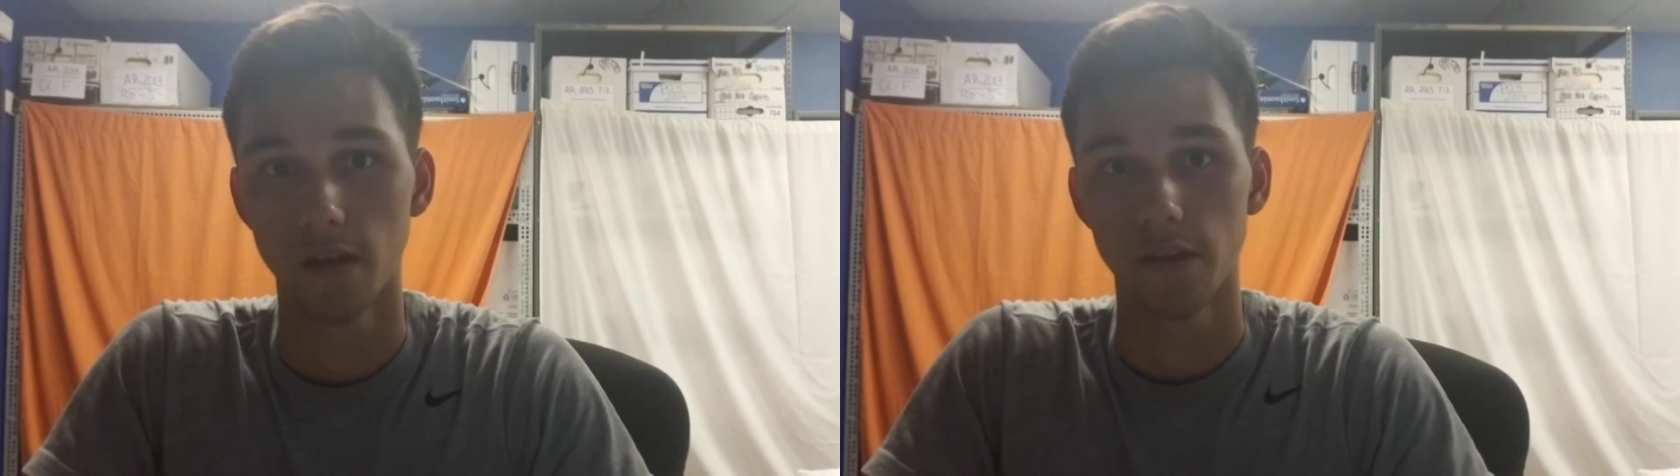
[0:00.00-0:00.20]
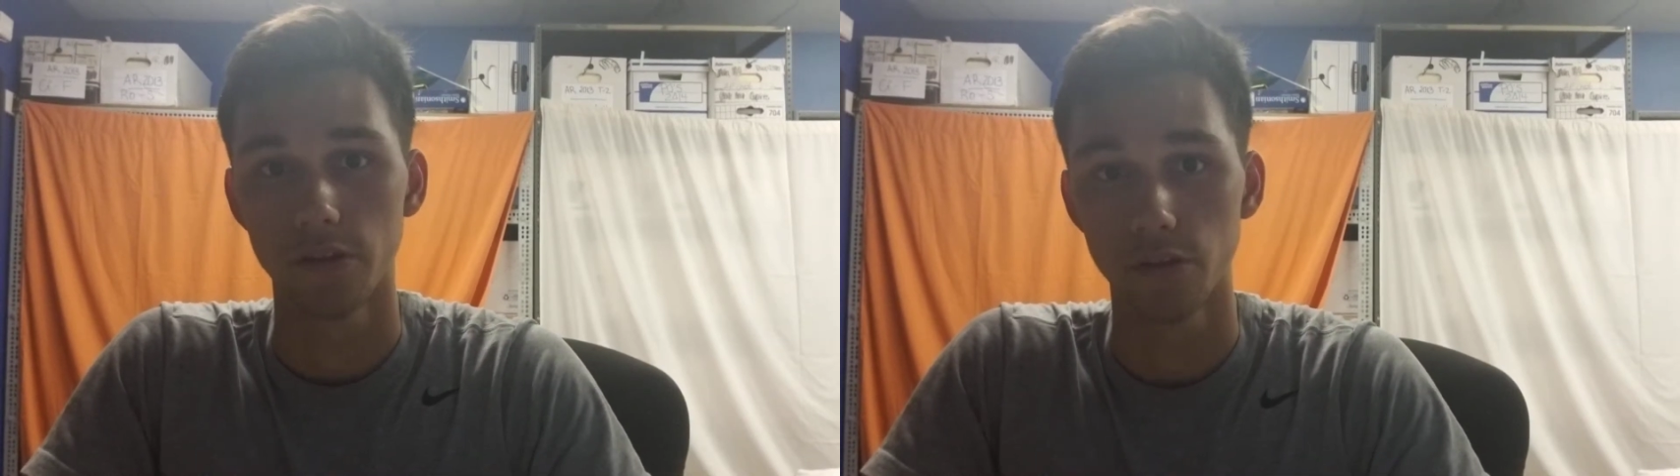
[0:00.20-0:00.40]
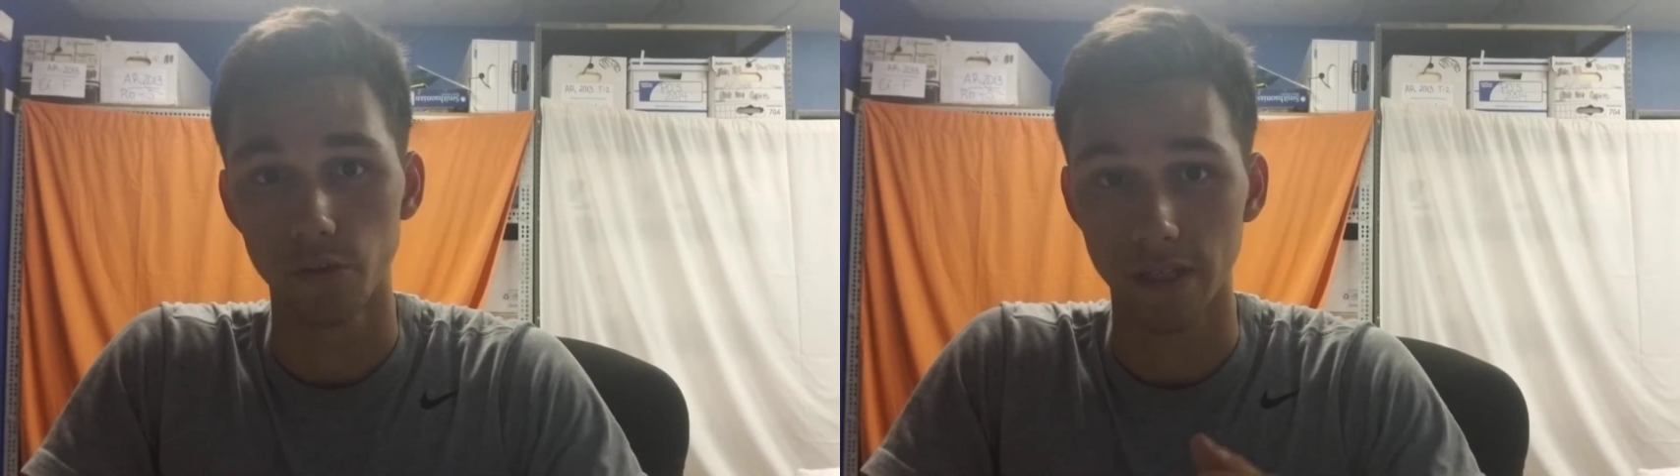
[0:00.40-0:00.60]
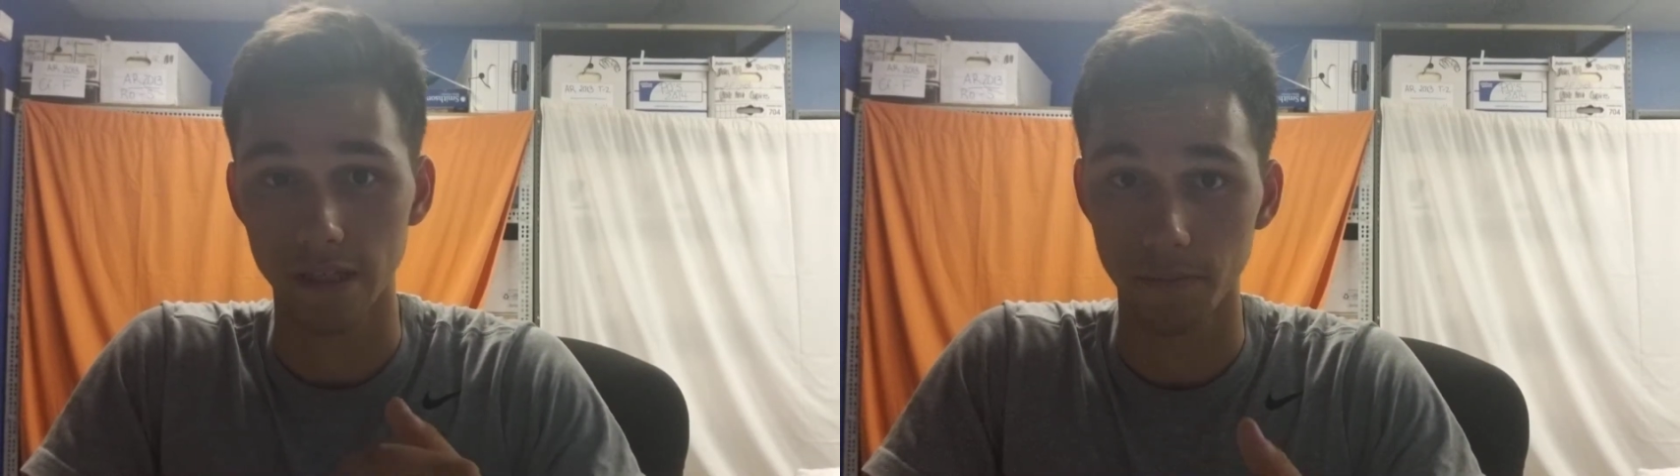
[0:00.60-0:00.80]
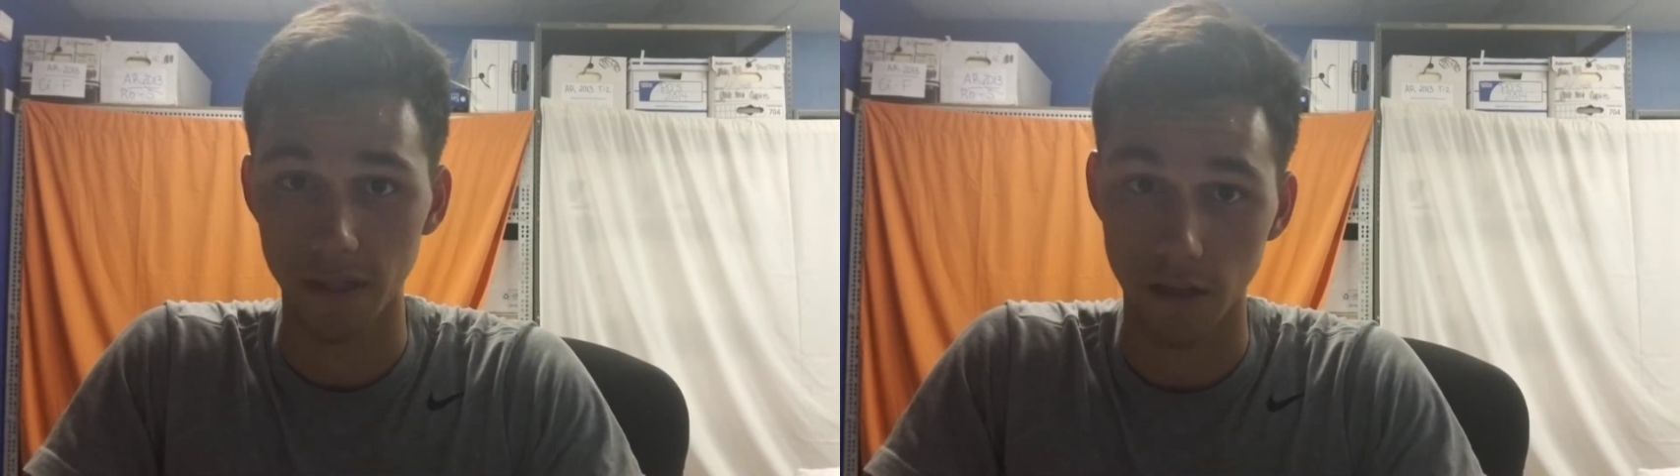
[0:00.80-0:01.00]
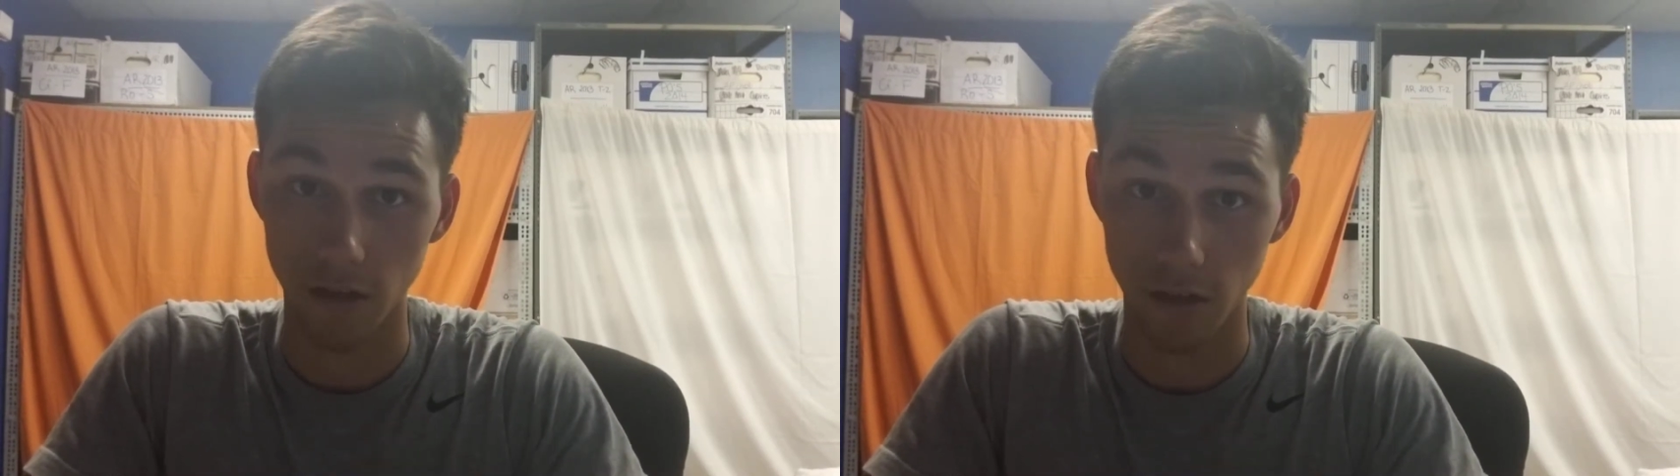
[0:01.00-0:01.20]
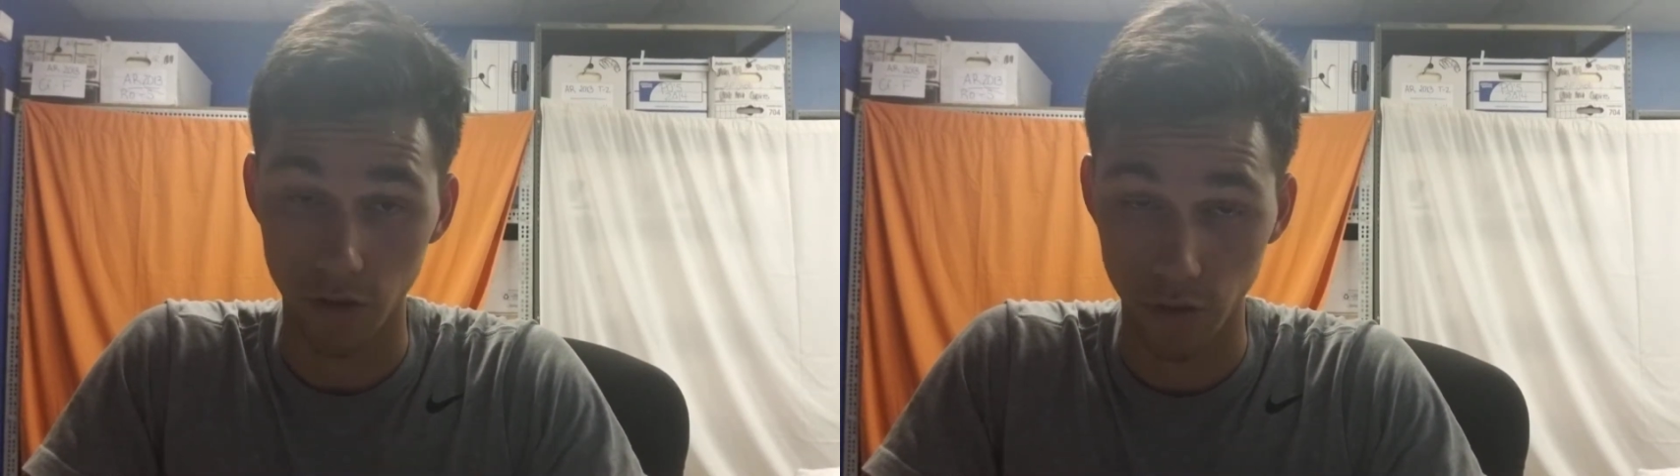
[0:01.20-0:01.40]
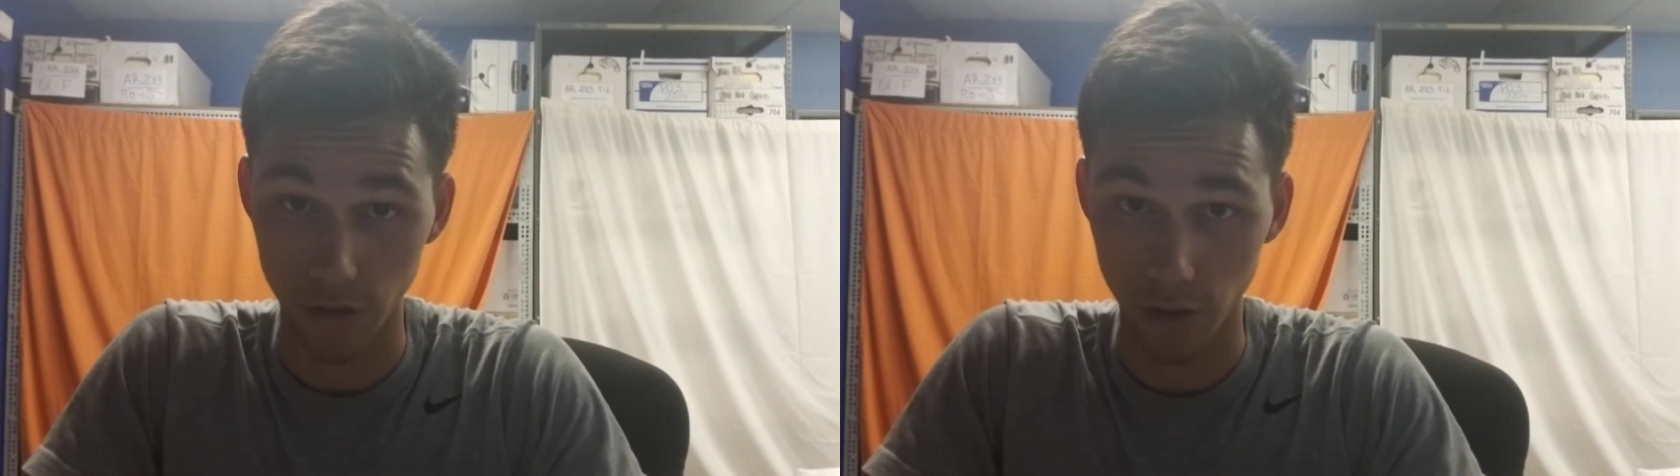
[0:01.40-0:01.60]
You can
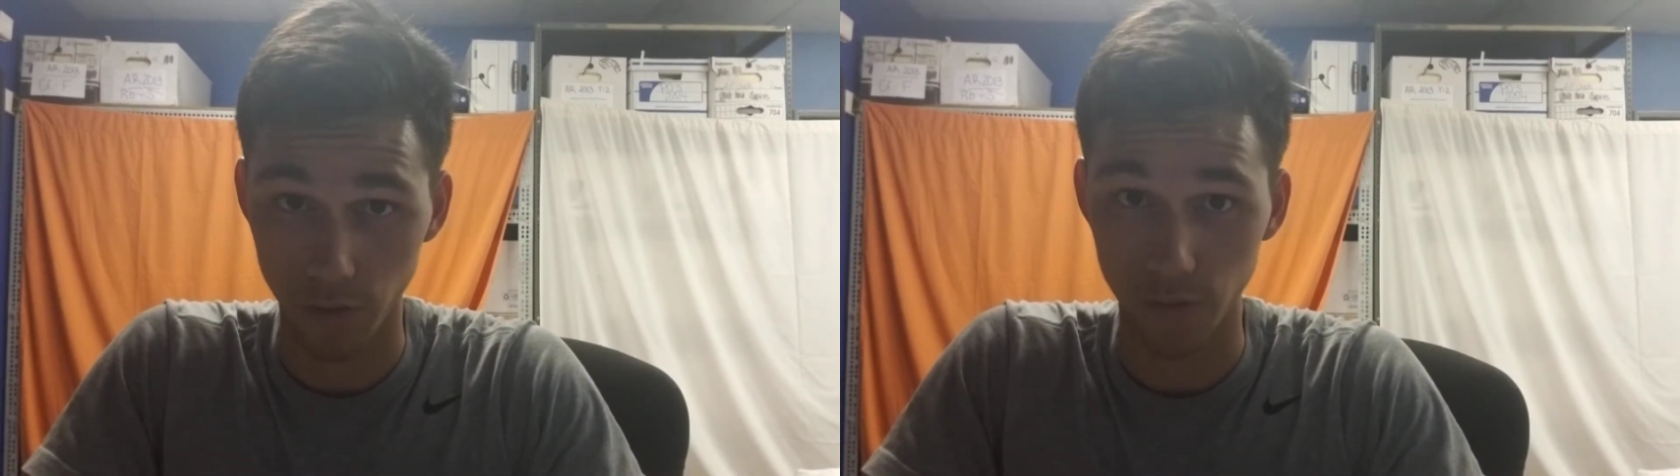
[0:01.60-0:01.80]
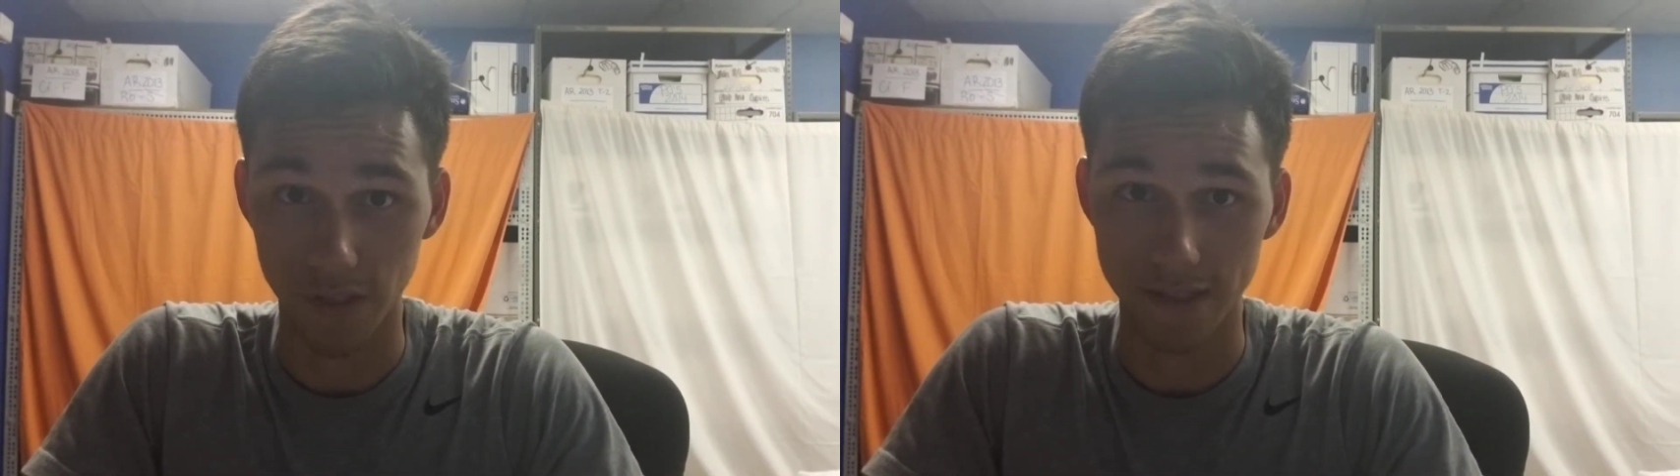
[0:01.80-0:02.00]
go through the